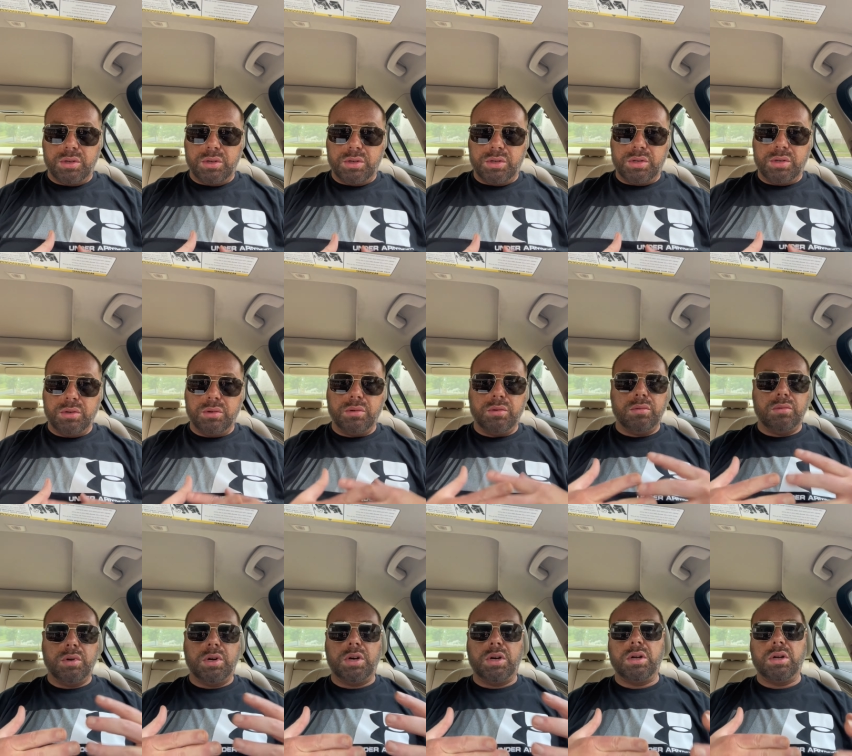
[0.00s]

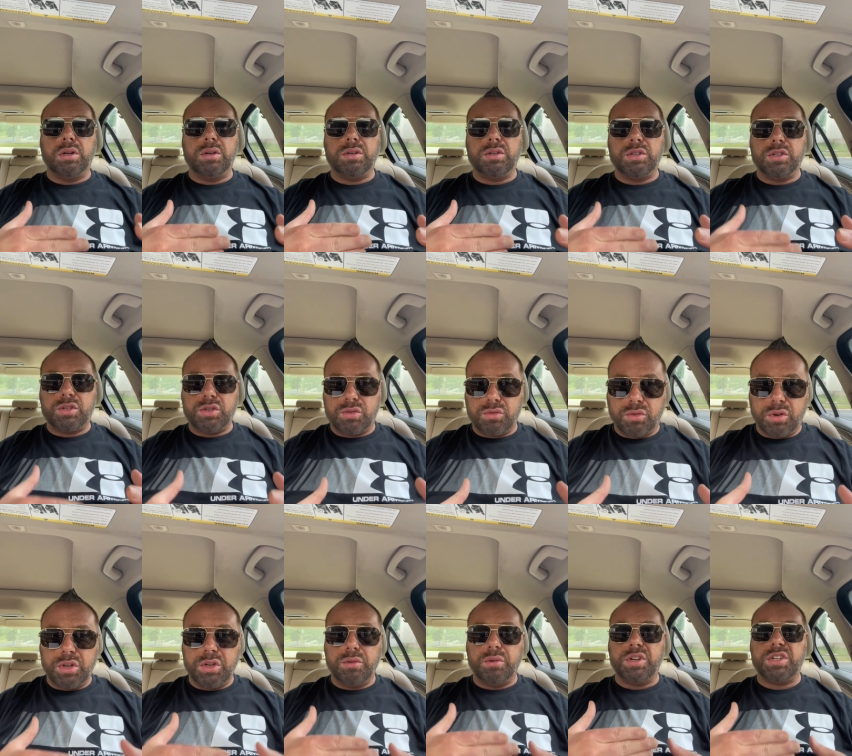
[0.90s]
to uh, destroy
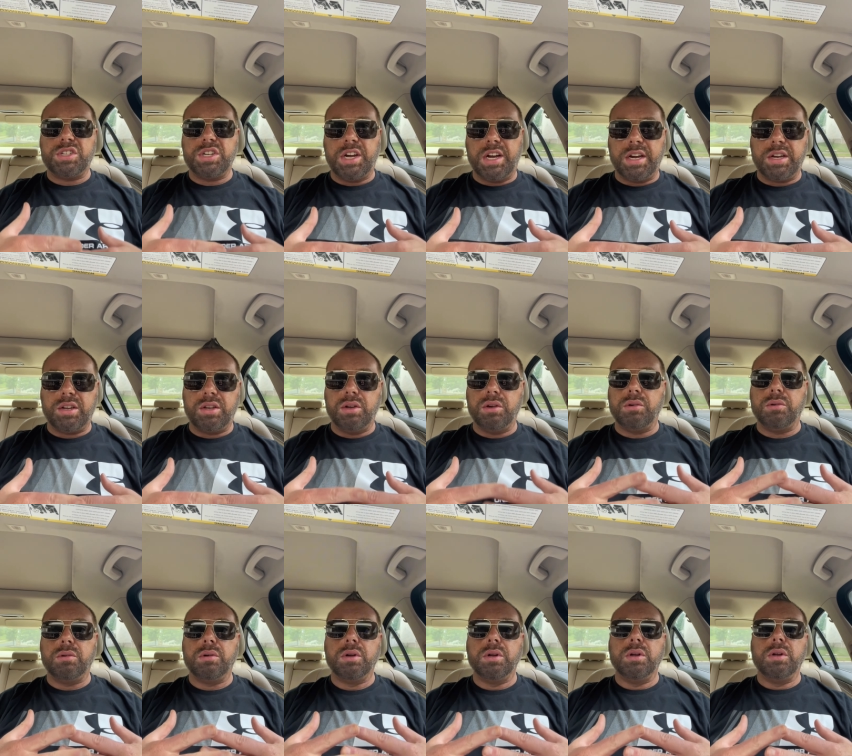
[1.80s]
you, attack
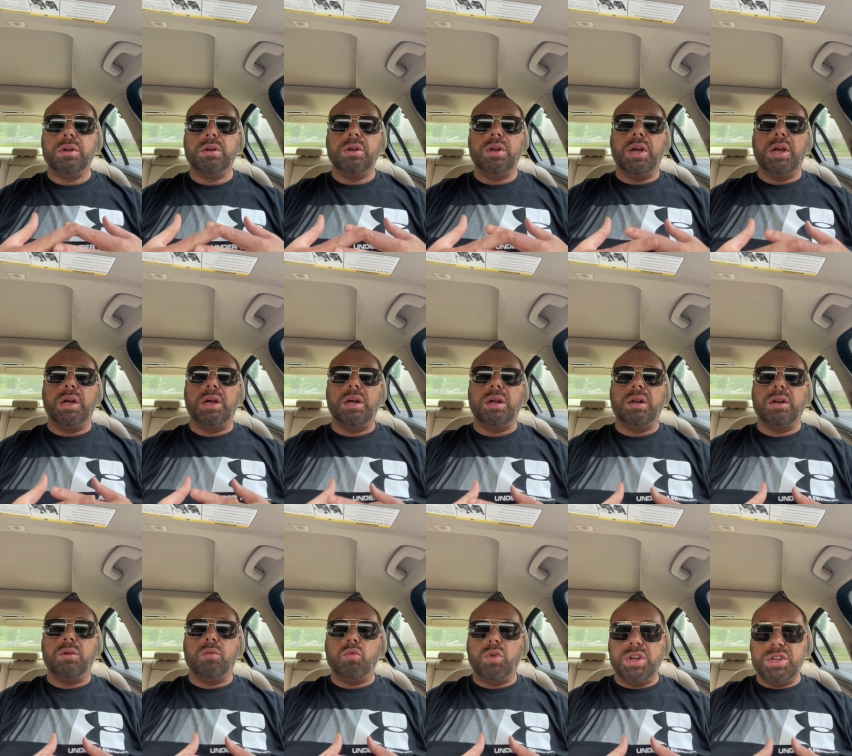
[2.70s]
you, and
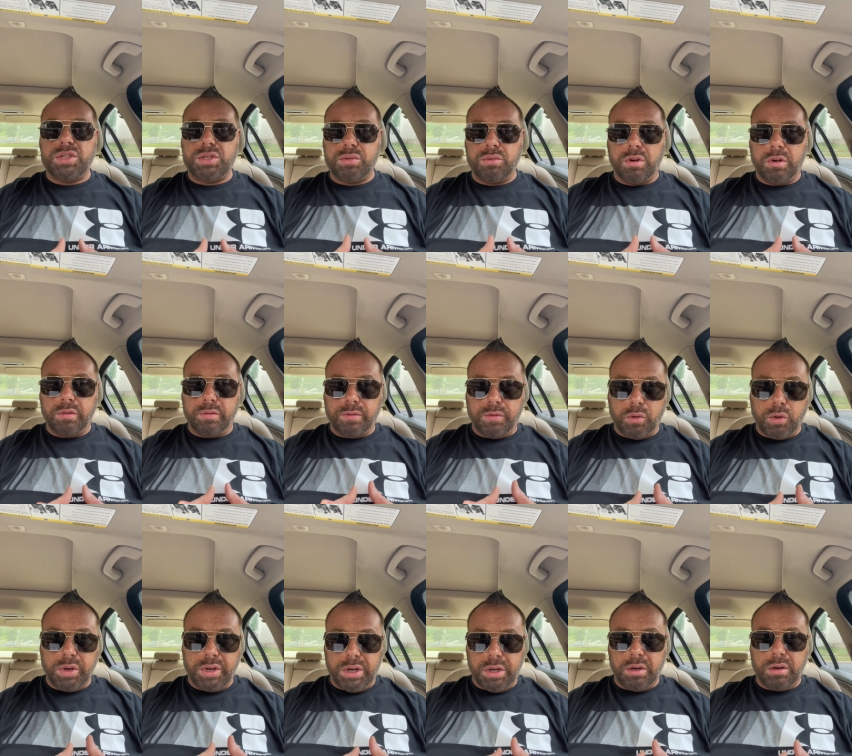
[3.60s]
ways to
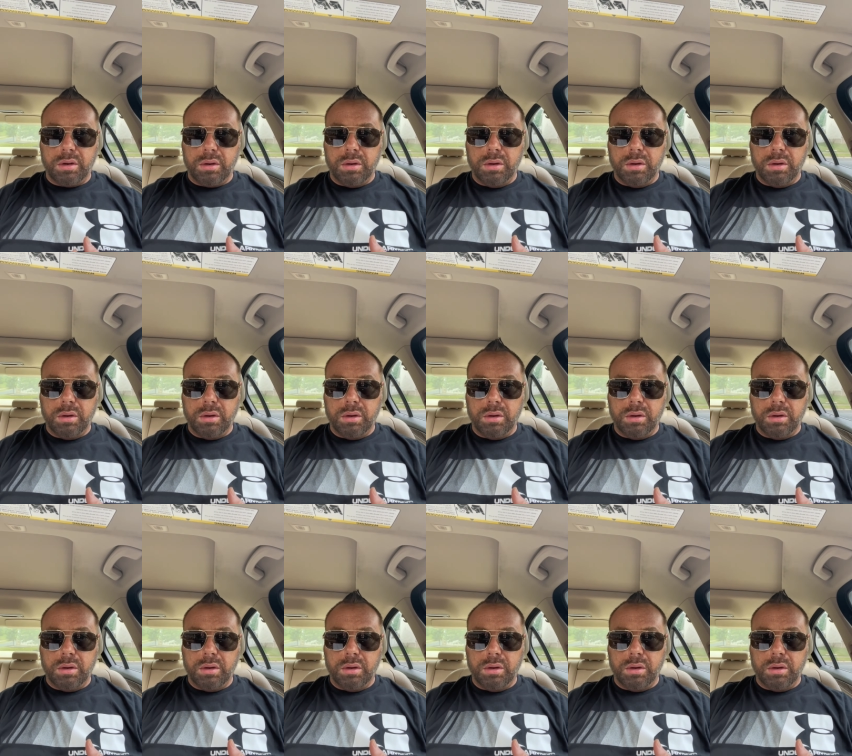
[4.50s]
avoid it.